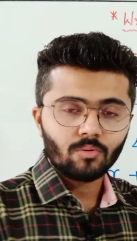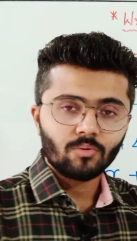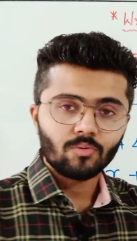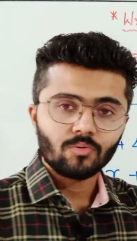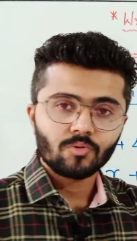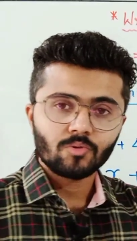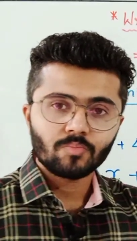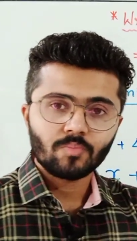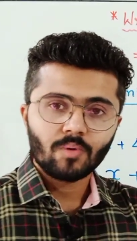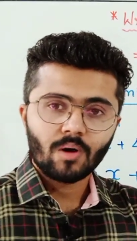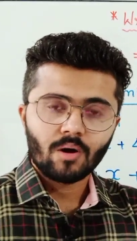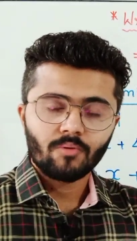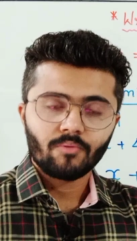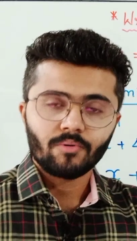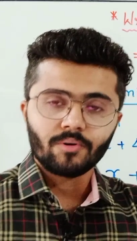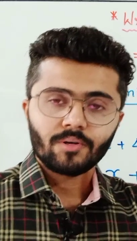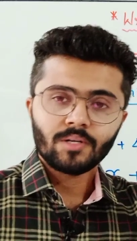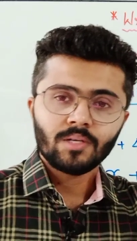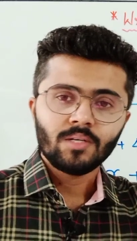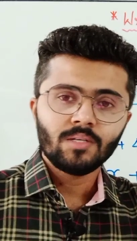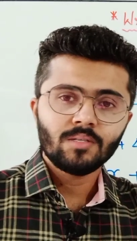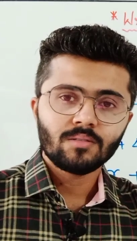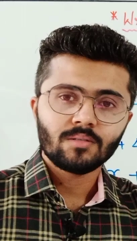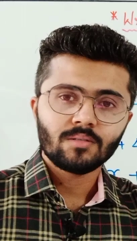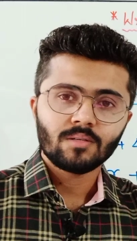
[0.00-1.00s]
whose power
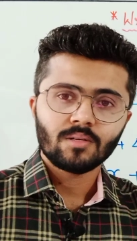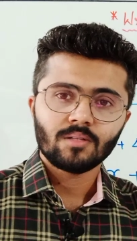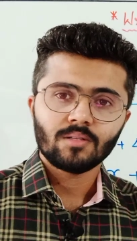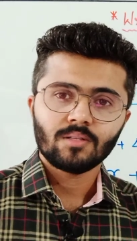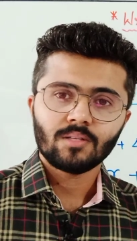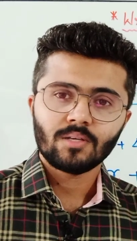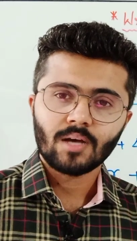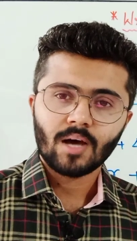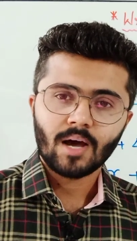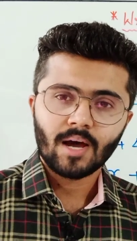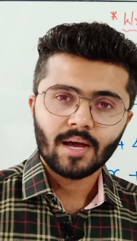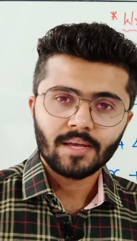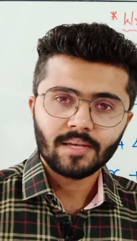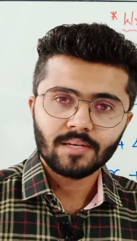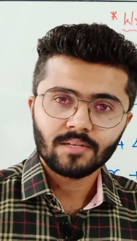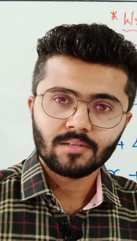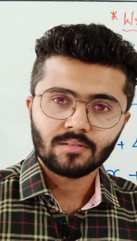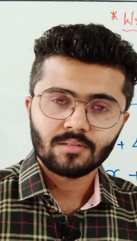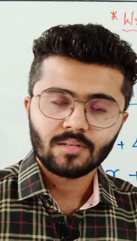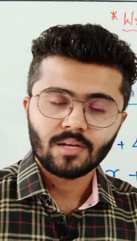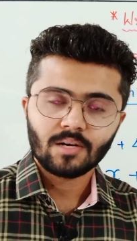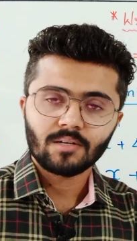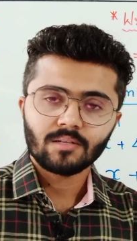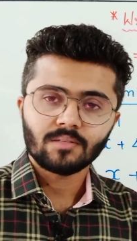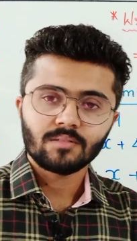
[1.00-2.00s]
is the
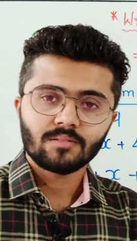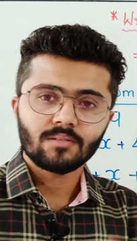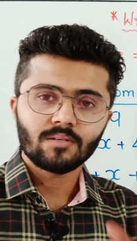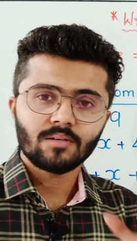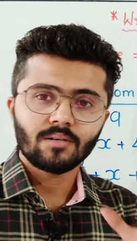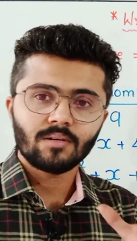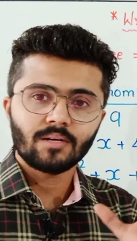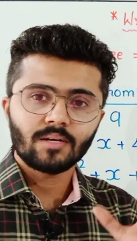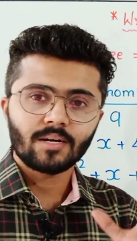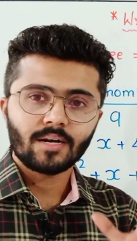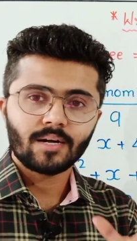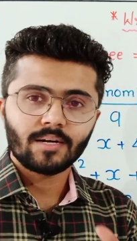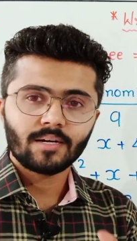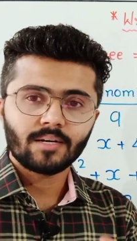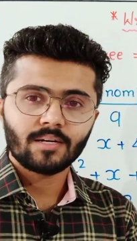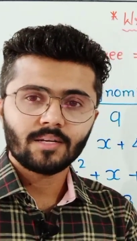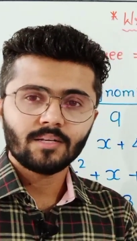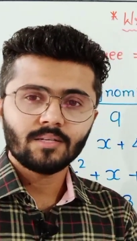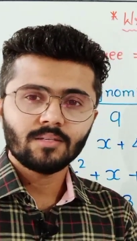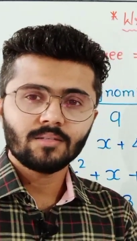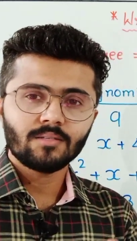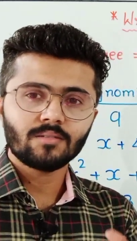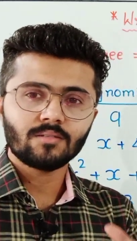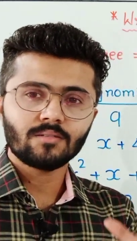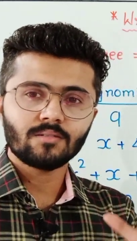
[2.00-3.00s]
highest, that is the
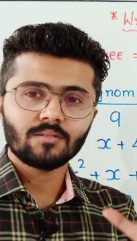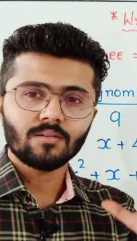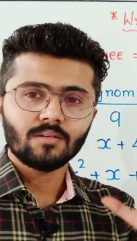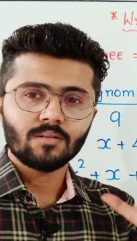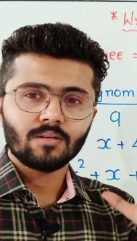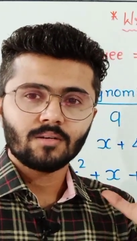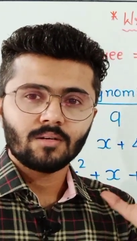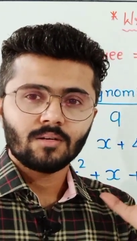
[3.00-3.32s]
greatest,